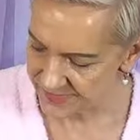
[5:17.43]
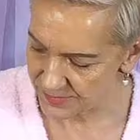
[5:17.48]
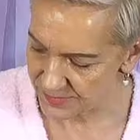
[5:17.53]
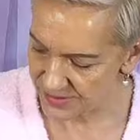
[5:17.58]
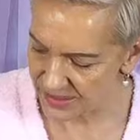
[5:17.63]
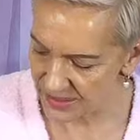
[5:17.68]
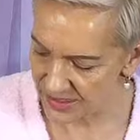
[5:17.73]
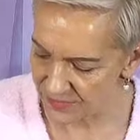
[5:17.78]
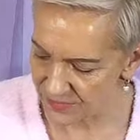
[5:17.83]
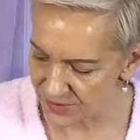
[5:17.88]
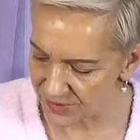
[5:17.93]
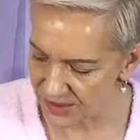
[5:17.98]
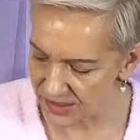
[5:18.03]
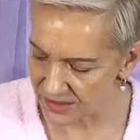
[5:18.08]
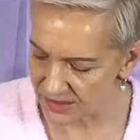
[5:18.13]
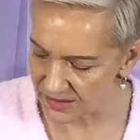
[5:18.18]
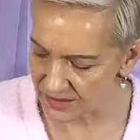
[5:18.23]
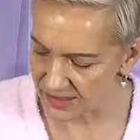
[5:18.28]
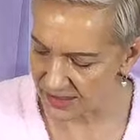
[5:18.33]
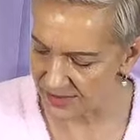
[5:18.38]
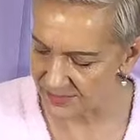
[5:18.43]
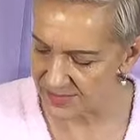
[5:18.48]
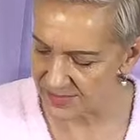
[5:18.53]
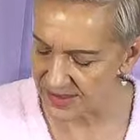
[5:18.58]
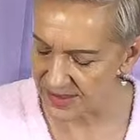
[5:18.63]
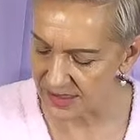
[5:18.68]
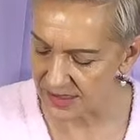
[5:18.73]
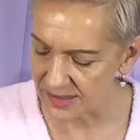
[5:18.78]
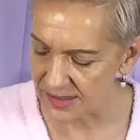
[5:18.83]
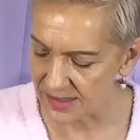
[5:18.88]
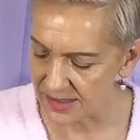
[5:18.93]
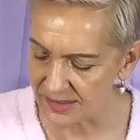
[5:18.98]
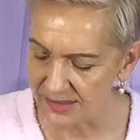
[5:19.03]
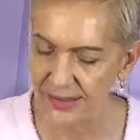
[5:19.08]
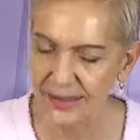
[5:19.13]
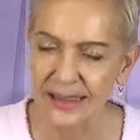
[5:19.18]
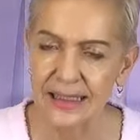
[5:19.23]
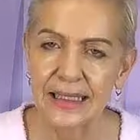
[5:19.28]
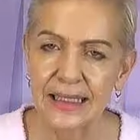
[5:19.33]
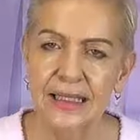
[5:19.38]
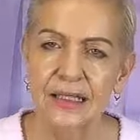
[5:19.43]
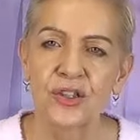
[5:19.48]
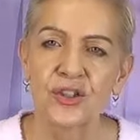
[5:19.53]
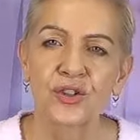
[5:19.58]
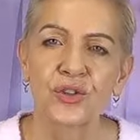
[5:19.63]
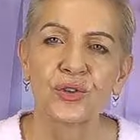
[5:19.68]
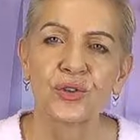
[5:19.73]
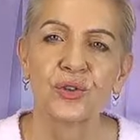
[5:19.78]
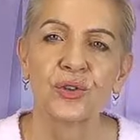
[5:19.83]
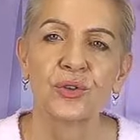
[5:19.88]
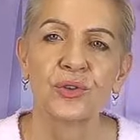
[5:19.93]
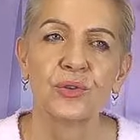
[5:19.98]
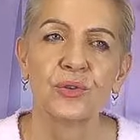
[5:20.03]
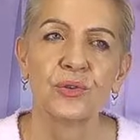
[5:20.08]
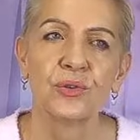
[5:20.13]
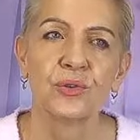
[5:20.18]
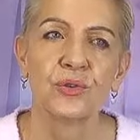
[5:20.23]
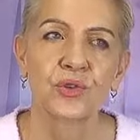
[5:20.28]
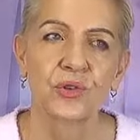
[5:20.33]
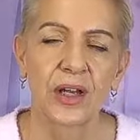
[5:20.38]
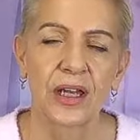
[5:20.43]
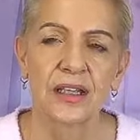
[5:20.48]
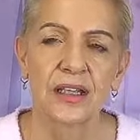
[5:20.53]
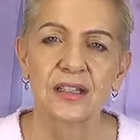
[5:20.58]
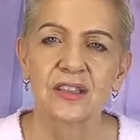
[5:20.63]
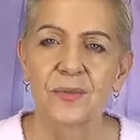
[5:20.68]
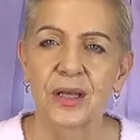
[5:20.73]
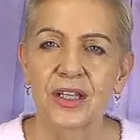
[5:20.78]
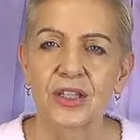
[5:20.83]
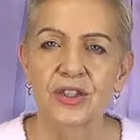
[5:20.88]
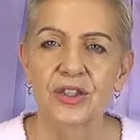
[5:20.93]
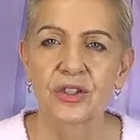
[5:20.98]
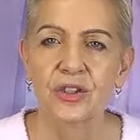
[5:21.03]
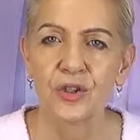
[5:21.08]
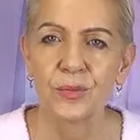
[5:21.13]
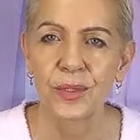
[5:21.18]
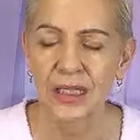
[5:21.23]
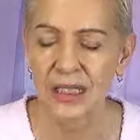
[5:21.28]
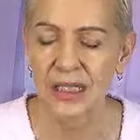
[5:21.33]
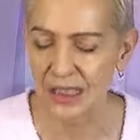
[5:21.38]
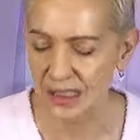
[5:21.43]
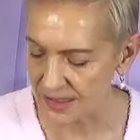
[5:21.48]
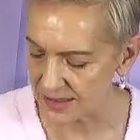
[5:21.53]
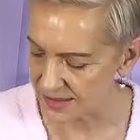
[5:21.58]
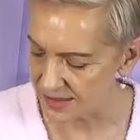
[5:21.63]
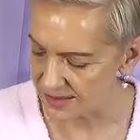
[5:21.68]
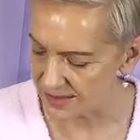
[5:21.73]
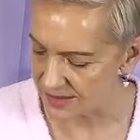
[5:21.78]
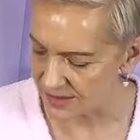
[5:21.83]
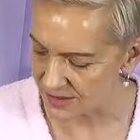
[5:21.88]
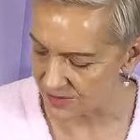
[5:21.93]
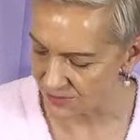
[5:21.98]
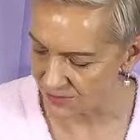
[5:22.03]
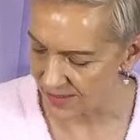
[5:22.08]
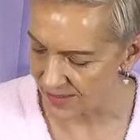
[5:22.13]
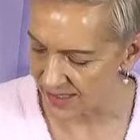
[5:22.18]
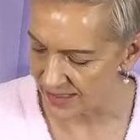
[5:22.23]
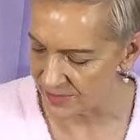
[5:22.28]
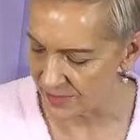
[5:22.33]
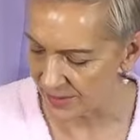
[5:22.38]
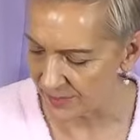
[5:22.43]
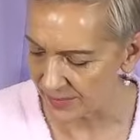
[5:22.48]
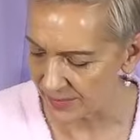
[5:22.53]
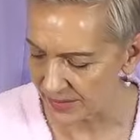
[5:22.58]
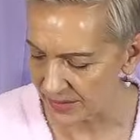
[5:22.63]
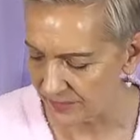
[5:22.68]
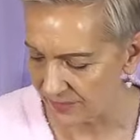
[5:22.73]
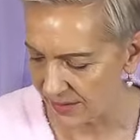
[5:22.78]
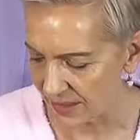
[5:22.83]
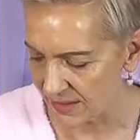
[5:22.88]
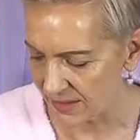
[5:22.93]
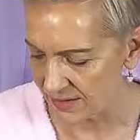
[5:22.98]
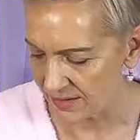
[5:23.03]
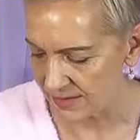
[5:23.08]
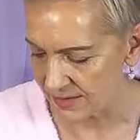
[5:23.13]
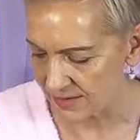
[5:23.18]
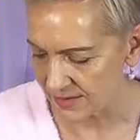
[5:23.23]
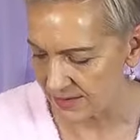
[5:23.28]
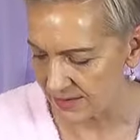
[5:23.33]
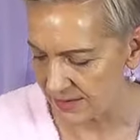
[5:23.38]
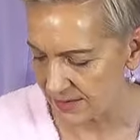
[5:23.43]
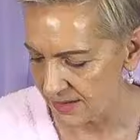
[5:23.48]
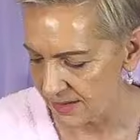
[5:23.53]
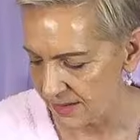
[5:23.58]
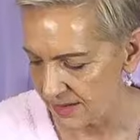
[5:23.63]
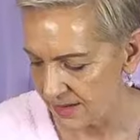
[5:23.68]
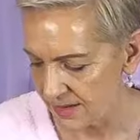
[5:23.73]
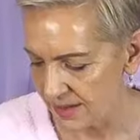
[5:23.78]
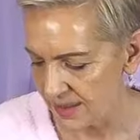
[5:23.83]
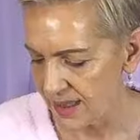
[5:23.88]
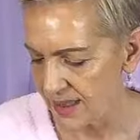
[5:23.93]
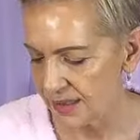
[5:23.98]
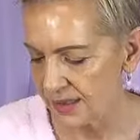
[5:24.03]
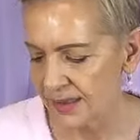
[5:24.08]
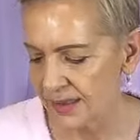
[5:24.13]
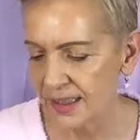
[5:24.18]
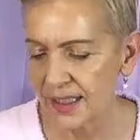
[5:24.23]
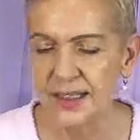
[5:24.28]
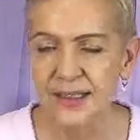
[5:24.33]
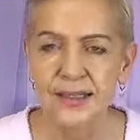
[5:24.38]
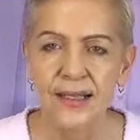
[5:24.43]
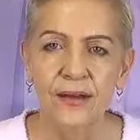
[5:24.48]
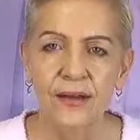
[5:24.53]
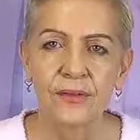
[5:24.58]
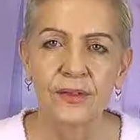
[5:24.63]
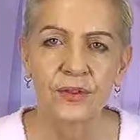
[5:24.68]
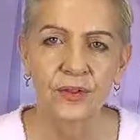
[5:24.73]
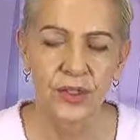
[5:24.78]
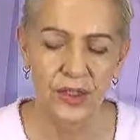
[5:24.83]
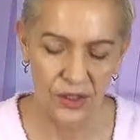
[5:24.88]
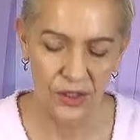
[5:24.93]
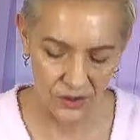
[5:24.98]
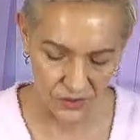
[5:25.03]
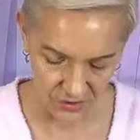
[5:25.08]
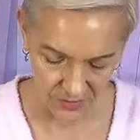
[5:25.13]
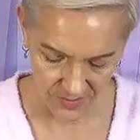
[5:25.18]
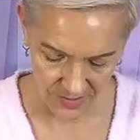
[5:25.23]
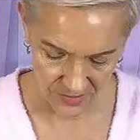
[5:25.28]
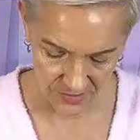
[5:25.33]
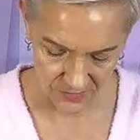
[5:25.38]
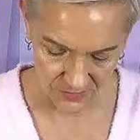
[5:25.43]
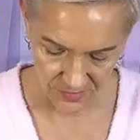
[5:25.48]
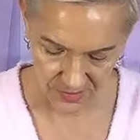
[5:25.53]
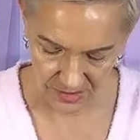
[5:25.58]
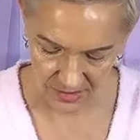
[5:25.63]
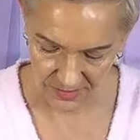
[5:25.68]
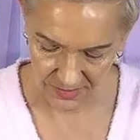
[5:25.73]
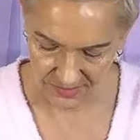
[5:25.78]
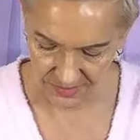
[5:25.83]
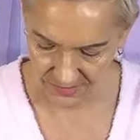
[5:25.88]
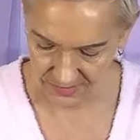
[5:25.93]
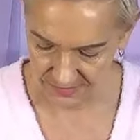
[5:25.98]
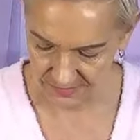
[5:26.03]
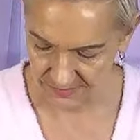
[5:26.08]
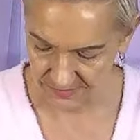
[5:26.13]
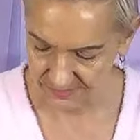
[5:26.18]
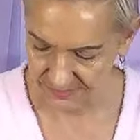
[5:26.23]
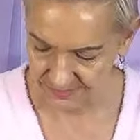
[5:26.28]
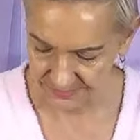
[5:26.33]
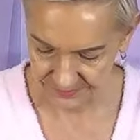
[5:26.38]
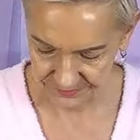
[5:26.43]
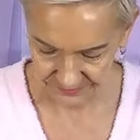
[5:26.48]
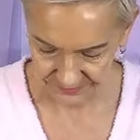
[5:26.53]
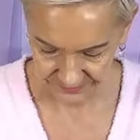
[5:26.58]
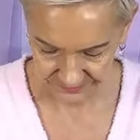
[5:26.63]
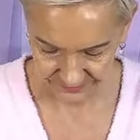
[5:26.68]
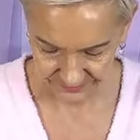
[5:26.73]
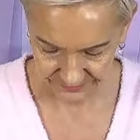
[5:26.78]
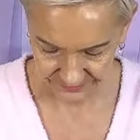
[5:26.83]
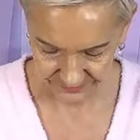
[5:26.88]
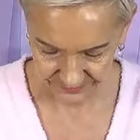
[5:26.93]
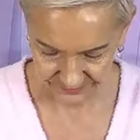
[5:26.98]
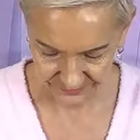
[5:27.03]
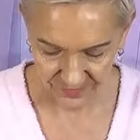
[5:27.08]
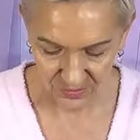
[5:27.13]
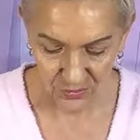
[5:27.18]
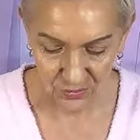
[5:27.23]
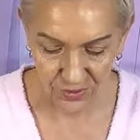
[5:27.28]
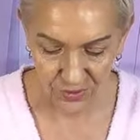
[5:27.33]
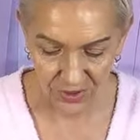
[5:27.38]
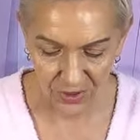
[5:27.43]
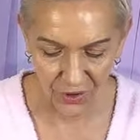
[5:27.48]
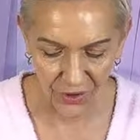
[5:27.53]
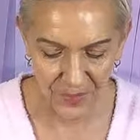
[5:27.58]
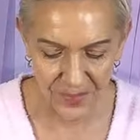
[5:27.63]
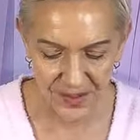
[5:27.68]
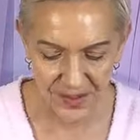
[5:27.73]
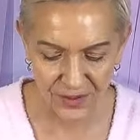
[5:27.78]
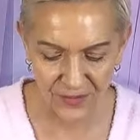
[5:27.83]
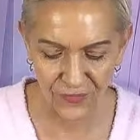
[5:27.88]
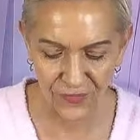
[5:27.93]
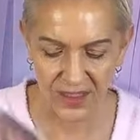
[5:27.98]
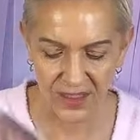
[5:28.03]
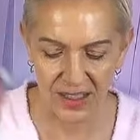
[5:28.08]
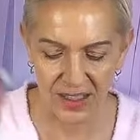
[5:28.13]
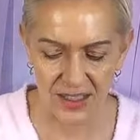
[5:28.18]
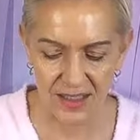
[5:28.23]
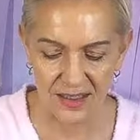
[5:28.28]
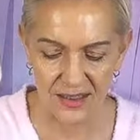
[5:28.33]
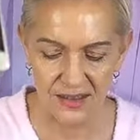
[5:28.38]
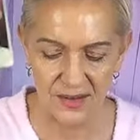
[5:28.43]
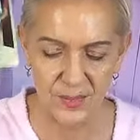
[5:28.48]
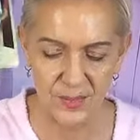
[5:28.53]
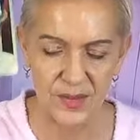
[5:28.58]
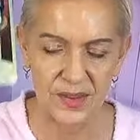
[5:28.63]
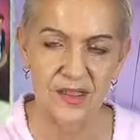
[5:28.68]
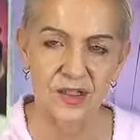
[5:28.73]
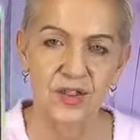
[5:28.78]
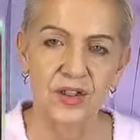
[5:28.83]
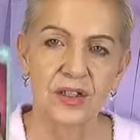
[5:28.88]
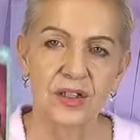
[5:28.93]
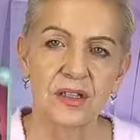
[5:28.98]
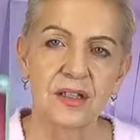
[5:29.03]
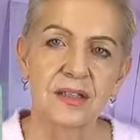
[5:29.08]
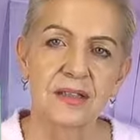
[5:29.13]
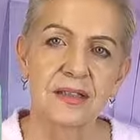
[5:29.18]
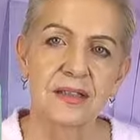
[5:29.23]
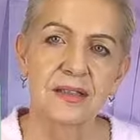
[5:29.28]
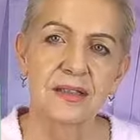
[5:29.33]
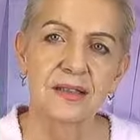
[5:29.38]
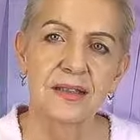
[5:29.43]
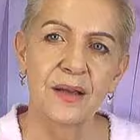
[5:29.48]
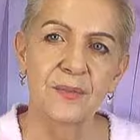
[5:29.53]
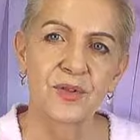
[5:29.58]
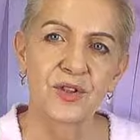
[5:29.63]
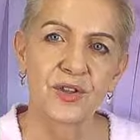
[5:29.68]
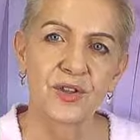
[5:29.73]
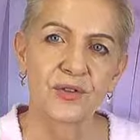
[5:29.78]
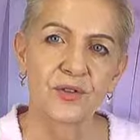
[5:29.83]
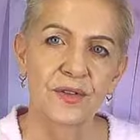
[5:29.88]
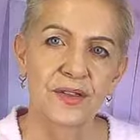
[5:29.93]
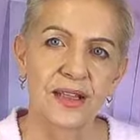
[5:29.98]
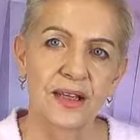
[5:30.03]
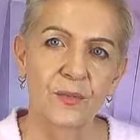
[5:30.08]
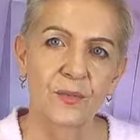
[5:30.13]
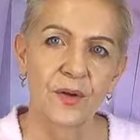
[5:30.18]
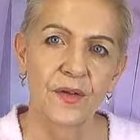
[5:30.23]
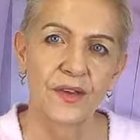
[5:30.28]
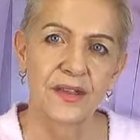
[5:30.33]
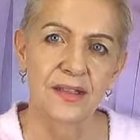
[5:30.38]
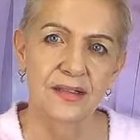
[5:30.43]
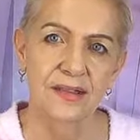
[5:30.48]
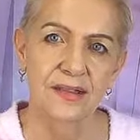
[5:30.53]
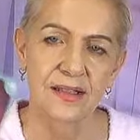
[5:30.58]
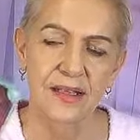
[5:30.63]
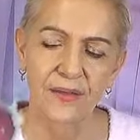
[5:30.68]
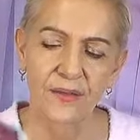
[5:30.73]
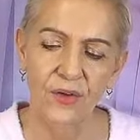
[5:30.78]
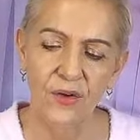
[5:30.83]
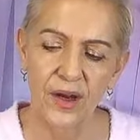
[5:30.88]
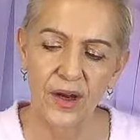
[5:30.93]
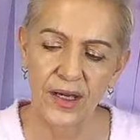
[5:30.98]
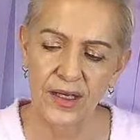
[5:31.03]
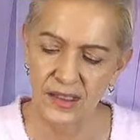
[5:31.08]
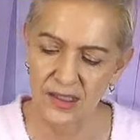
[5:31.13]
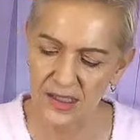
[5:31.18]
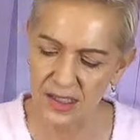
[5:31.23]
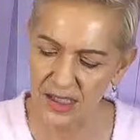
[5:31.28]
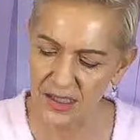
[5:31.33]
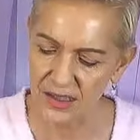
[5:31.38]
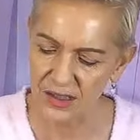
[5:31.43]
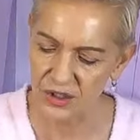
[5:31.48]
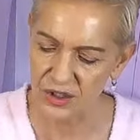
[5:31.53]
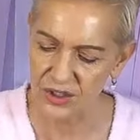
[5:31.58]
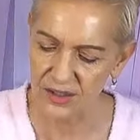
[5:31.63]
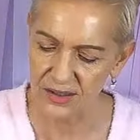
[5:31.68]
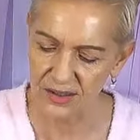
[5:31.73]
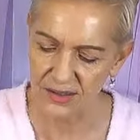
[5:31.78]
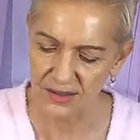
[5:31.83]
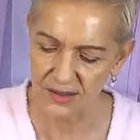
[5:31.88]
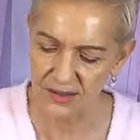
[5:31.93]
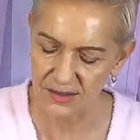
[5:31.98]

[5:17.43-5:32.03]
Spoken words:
But everything that comes in is going to lead to transformation, new beginnings, because you're surrounded by butterflies. Let's have a look at your hopes and fears. Well, your hopes and fears position is deception or someone that doesn't have great intentions.